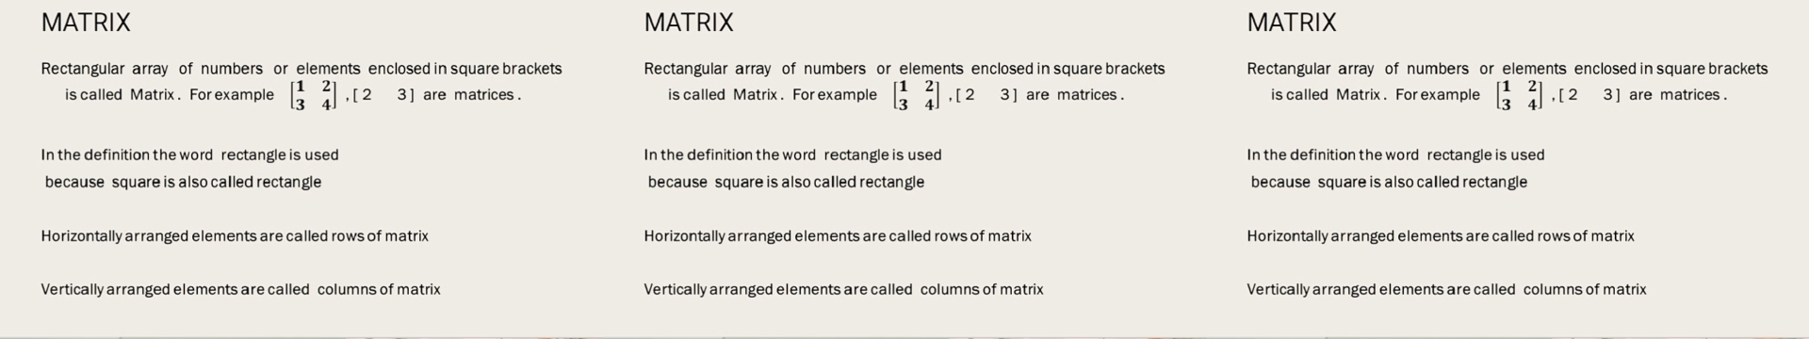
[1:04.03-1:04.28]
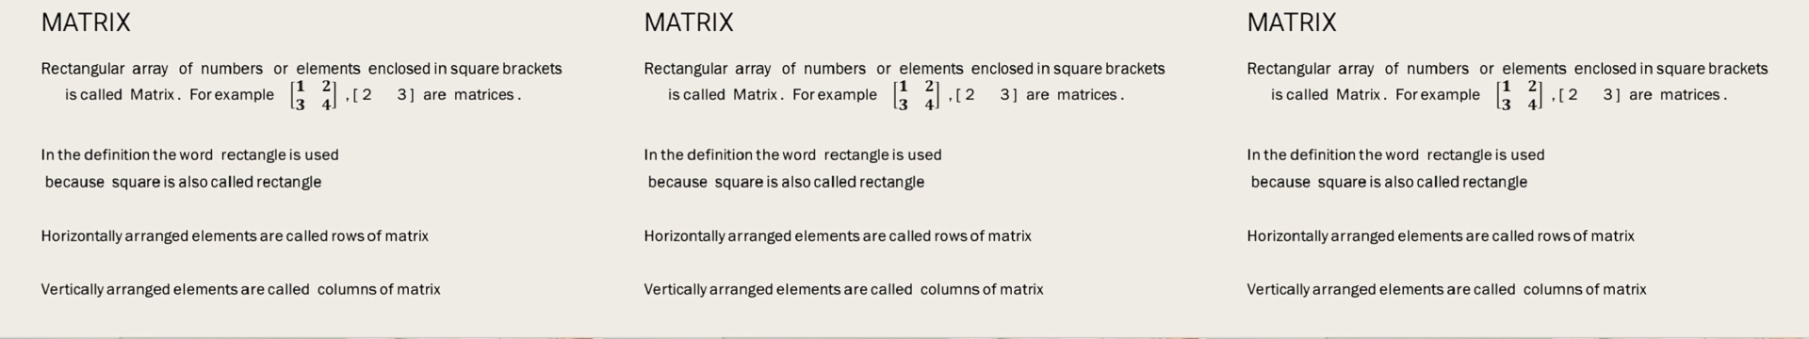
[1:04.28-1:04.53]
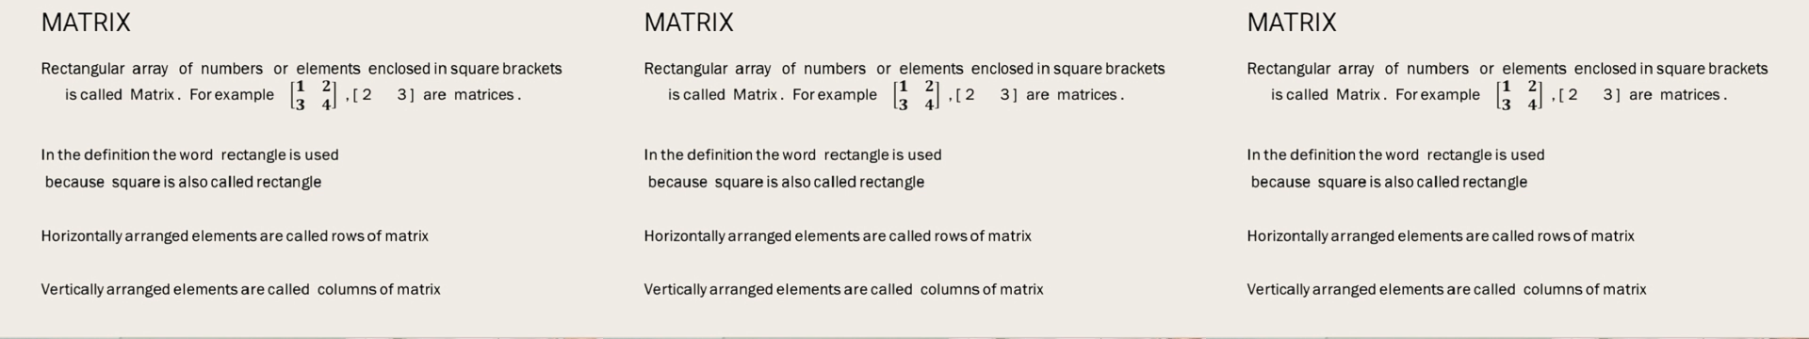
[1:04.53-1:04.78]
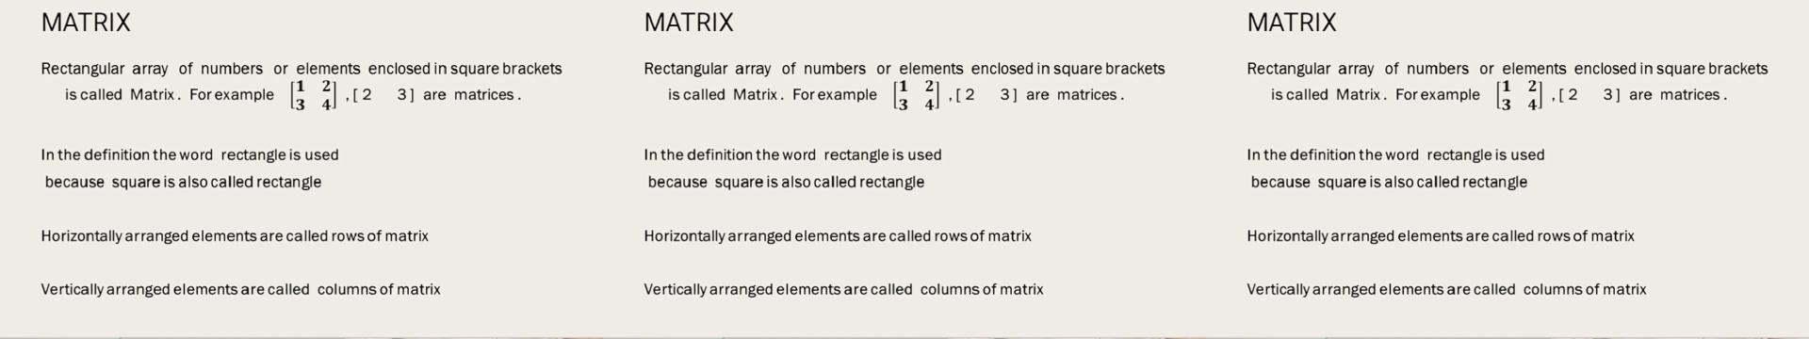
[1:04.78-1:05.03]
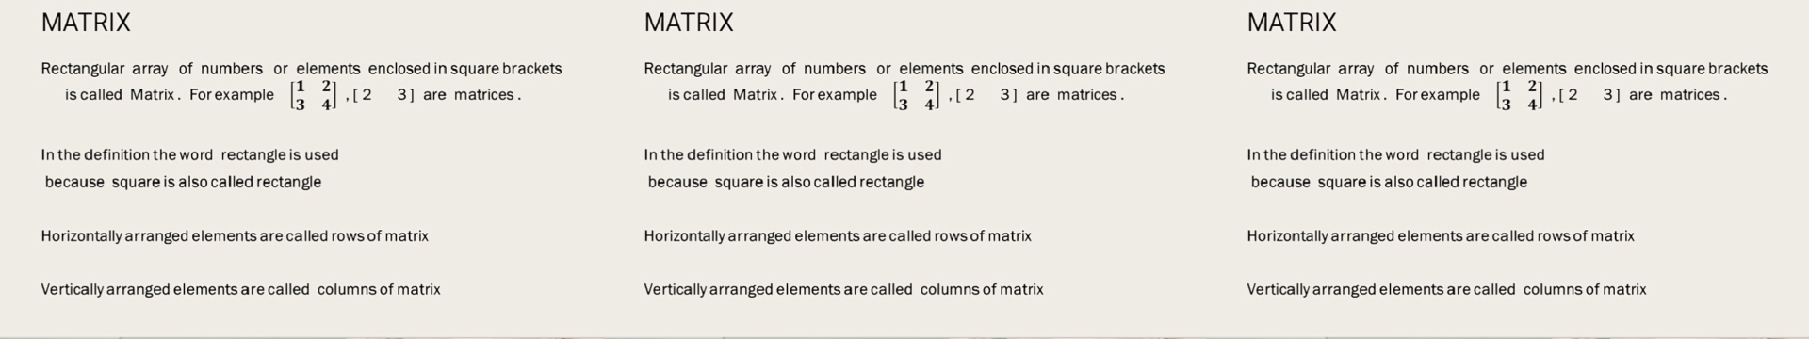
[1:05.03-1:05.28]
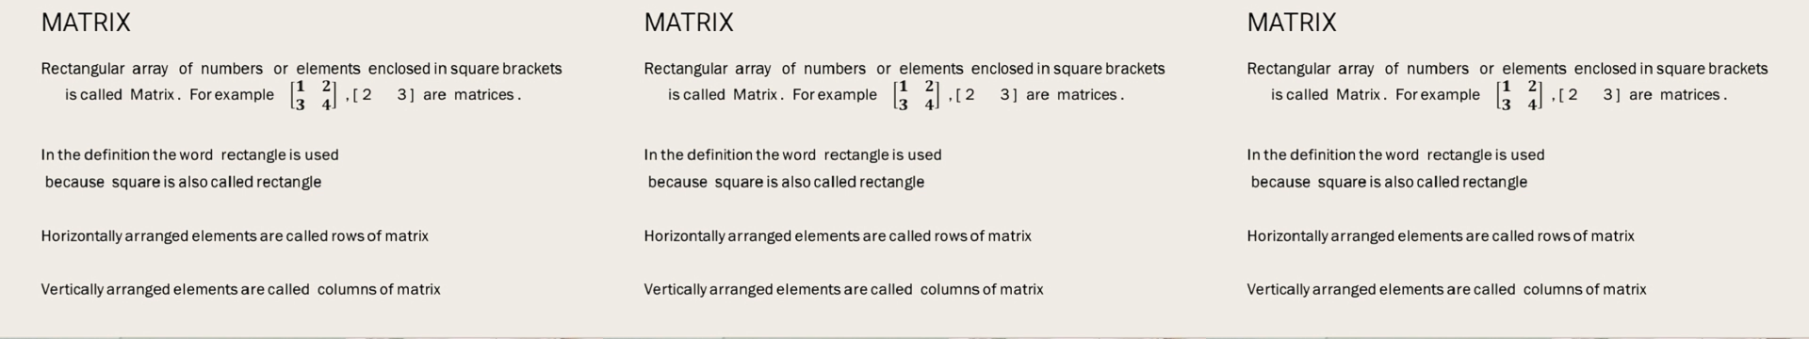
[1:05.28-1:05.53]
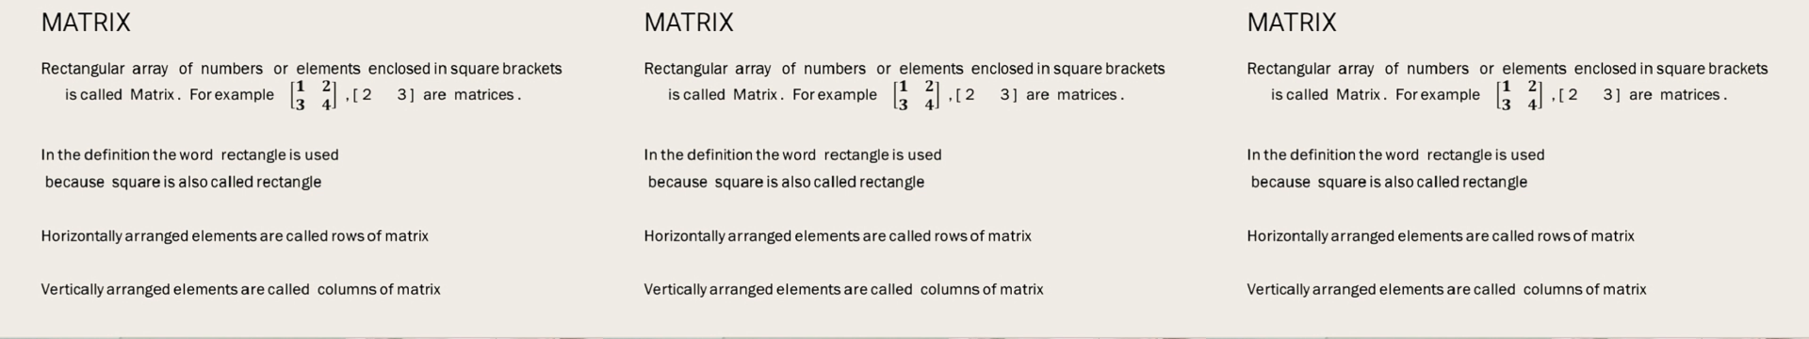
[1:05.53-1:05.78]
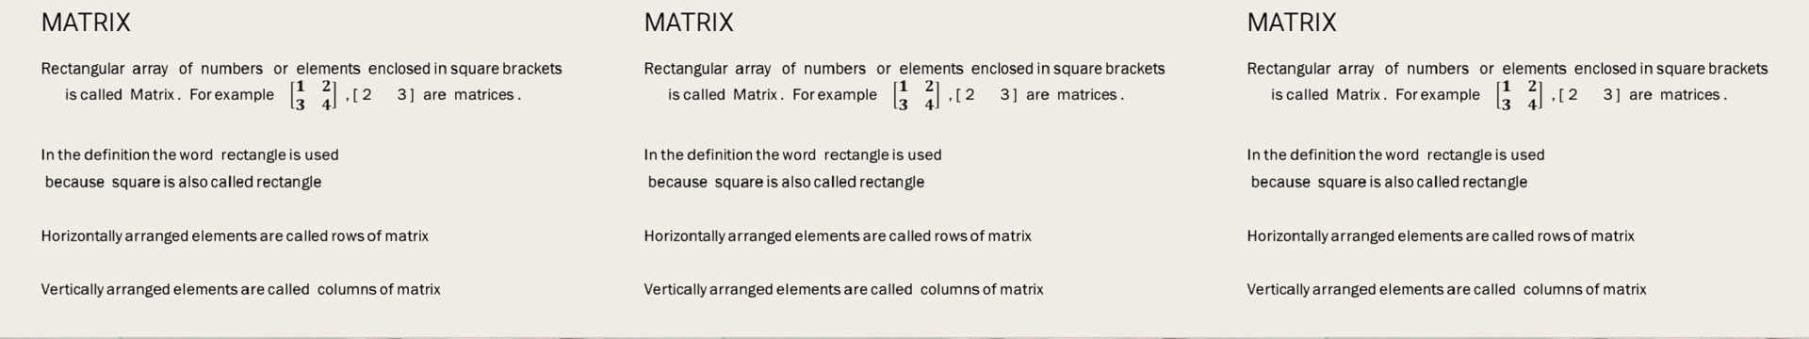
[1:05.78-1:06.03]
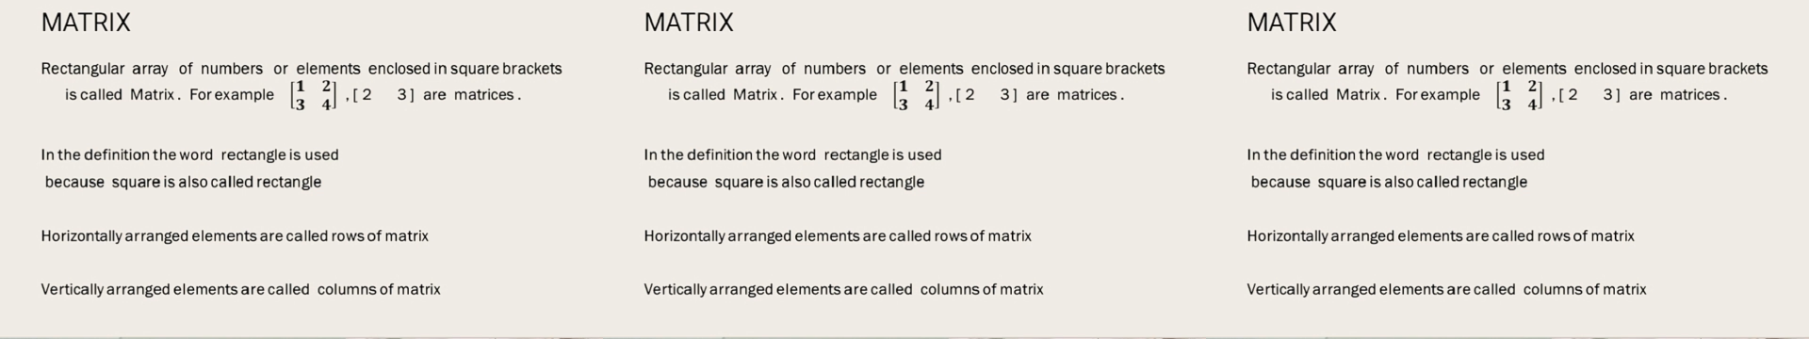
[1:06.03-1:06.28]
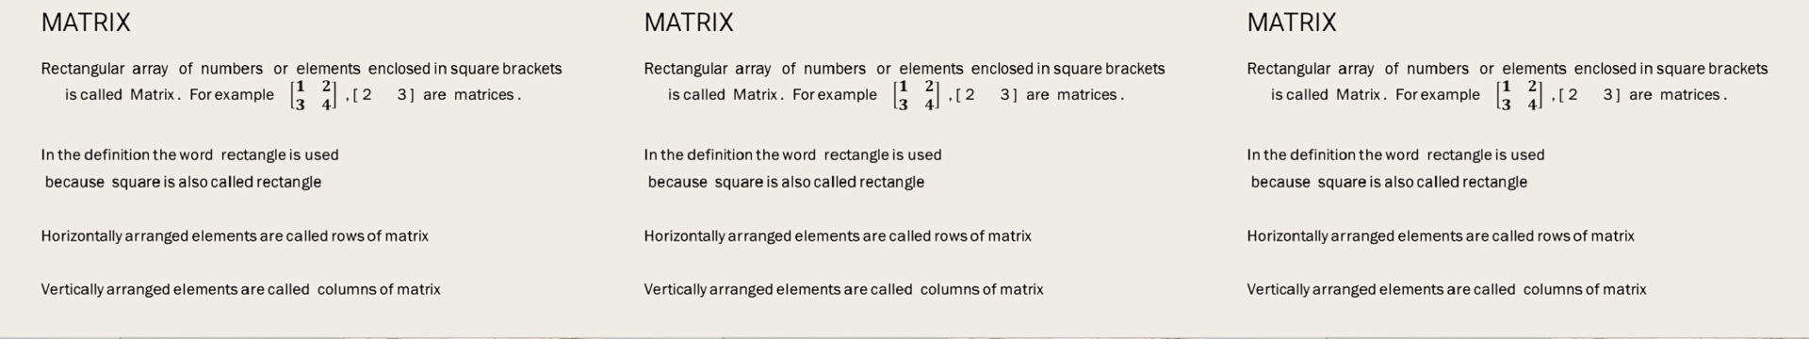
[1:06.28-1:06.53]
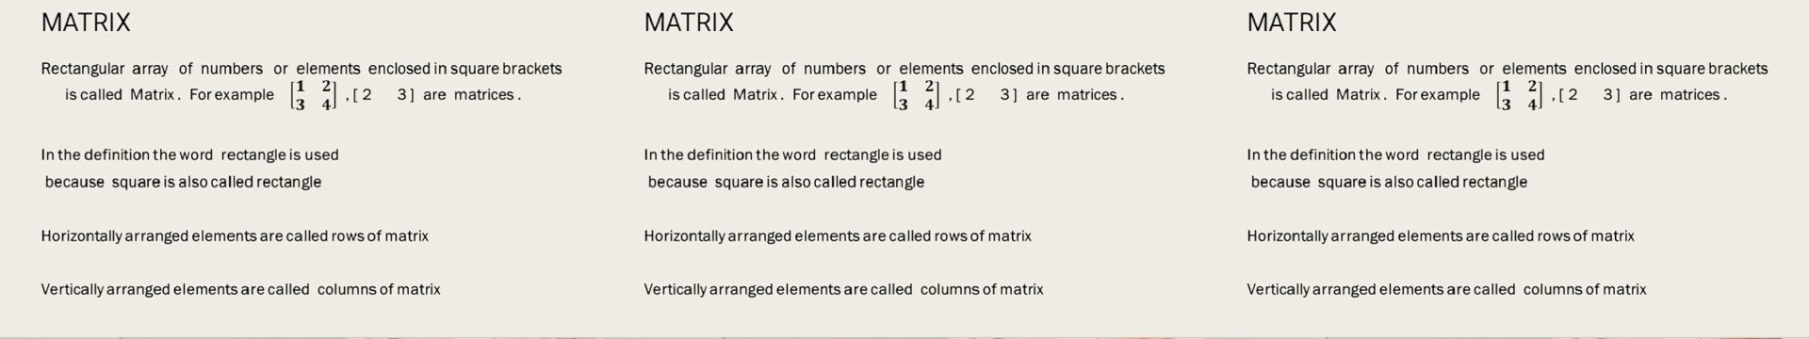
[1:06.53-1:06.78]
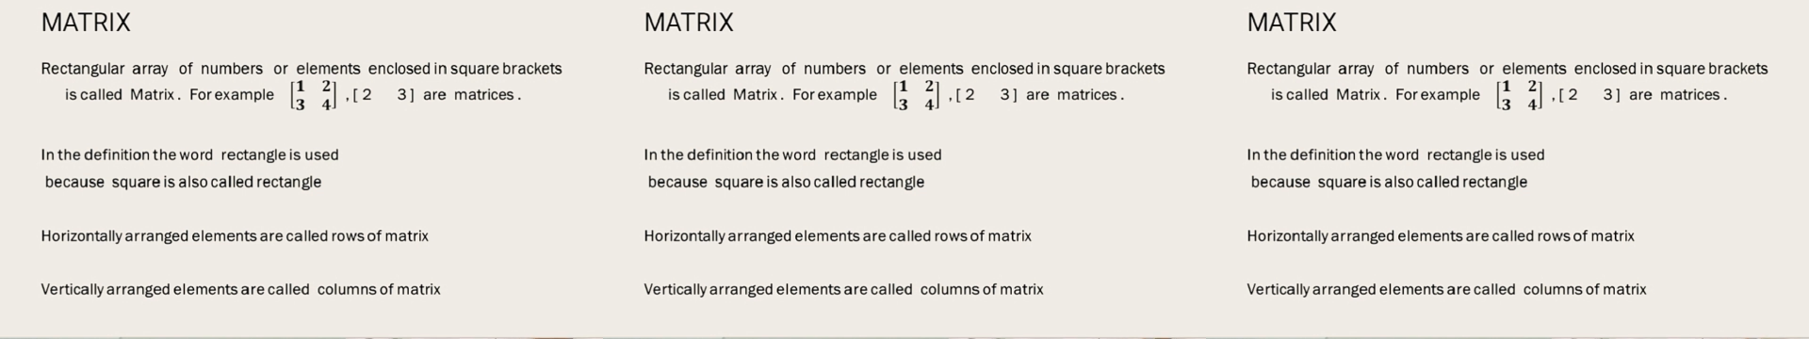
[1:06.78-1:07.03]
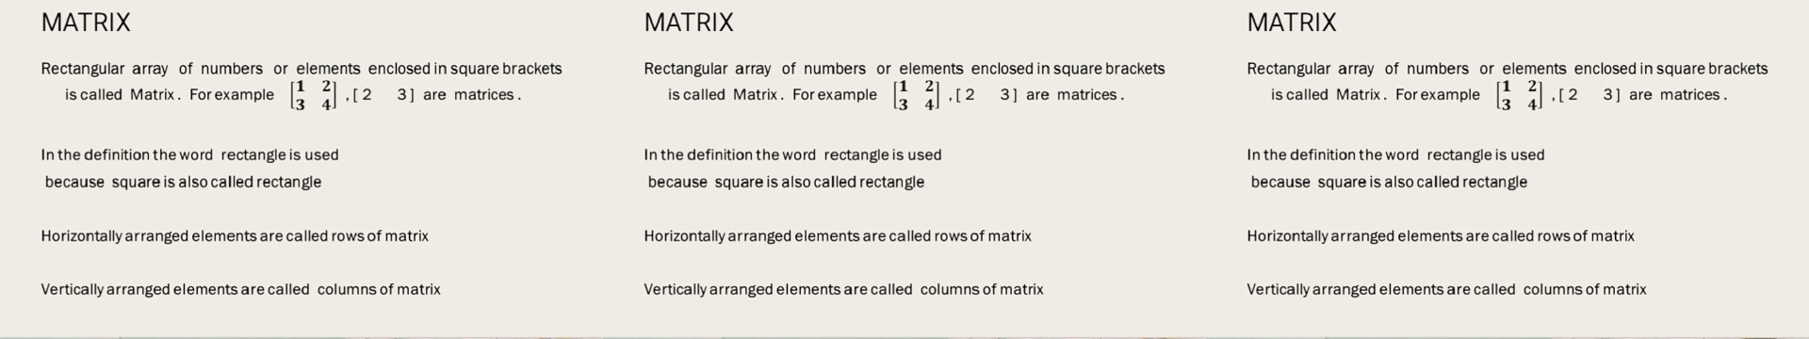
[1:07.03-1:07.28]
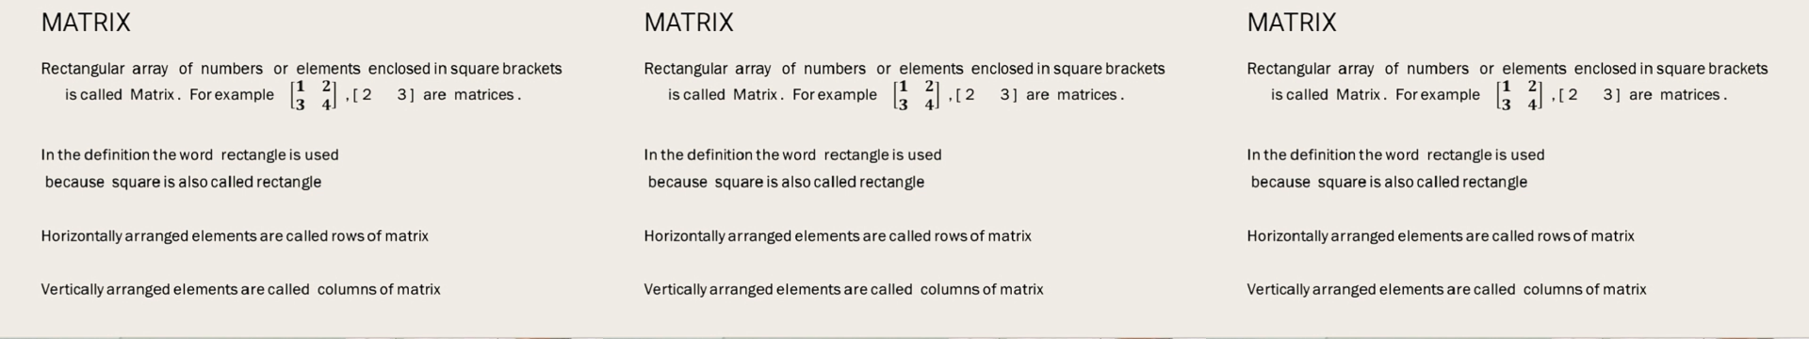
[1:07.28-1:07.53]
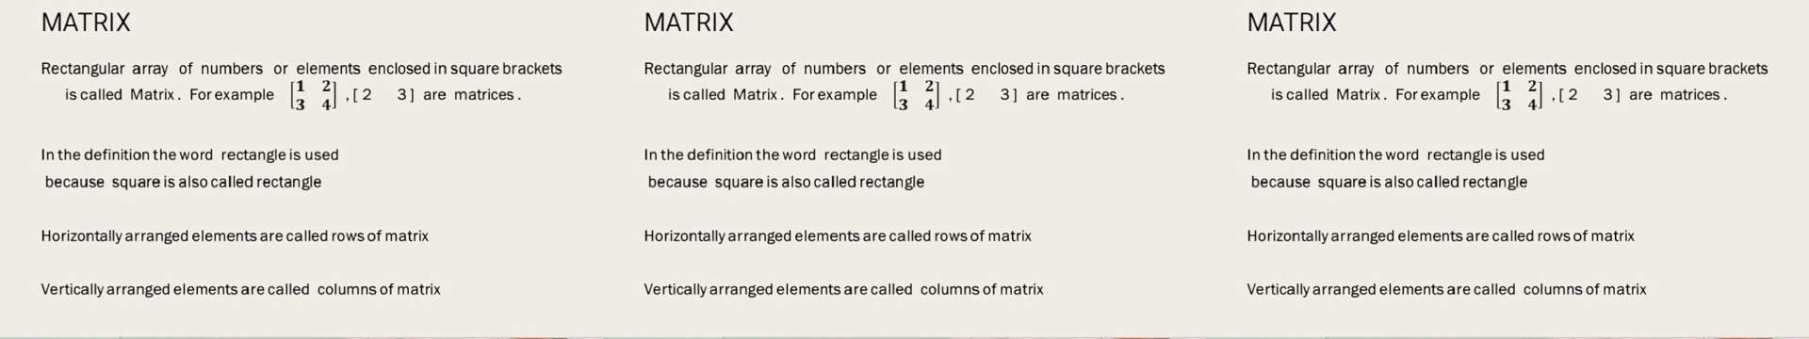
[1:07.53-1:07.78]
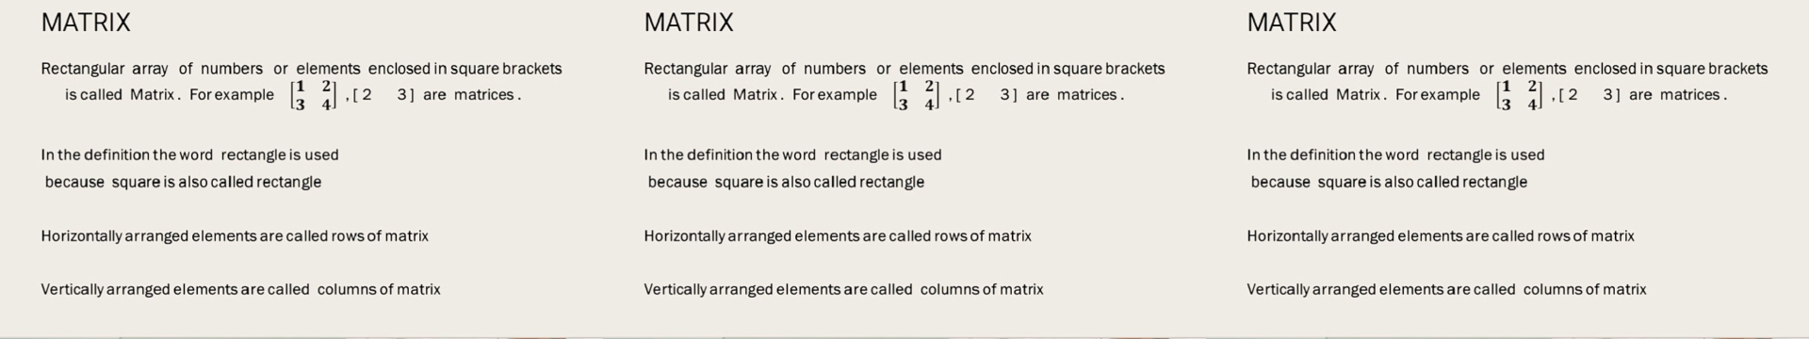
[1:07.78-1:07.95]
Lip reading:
(no speaker visible)